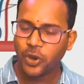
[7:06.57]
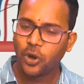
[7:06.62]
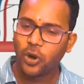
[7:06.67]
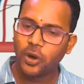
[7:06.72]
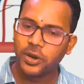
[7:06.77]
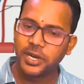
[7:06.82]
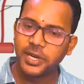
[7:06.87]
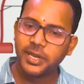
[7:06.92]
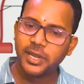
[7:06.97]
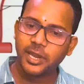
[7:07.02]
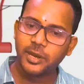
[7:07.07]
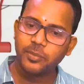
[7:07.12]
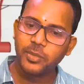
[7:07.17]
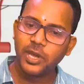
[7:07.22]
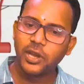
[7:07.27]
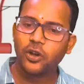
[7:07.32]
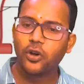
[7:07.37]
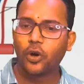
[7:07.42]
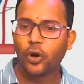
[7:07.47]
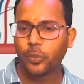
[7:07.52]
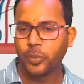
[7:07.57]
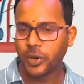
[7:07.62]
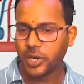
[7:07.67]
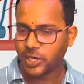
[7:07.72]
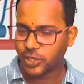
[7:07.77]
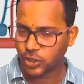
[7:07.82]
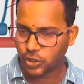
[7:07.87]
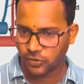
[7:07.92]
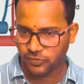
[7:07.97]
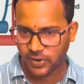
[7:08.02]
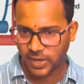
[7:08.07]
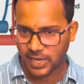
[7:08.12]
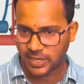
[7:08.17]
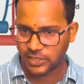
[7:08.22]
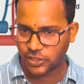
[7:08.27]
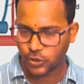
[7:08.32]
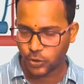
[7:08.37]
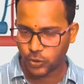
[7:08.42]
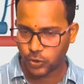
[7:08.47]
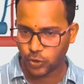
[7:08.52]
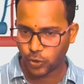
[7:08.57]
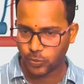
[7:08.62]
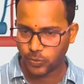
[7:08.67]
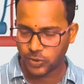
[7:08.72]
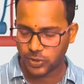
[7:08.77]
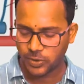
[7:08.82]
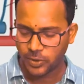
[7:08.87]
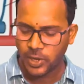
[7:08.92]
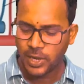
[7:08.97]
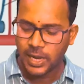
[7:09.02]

or it can be a combination of angiosomes.